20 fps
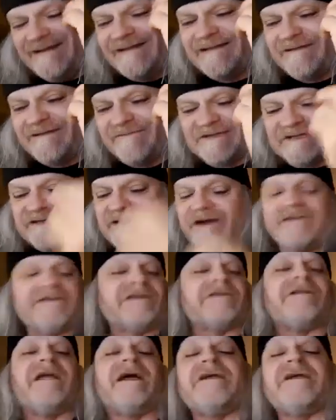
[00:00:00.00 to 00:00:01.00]
there was an
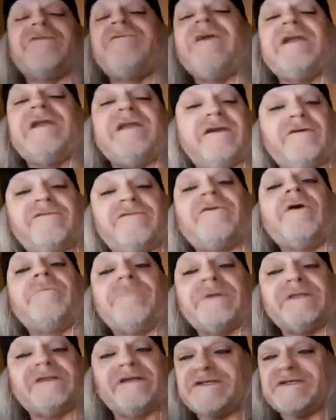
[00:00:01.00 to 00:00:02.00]
underlying feeling of
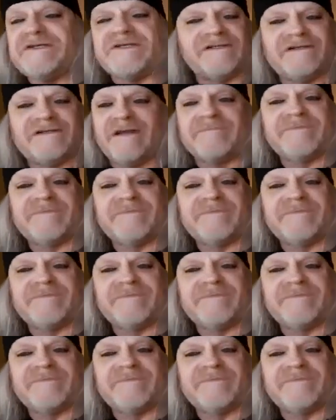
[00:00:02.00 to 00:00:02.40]
competition,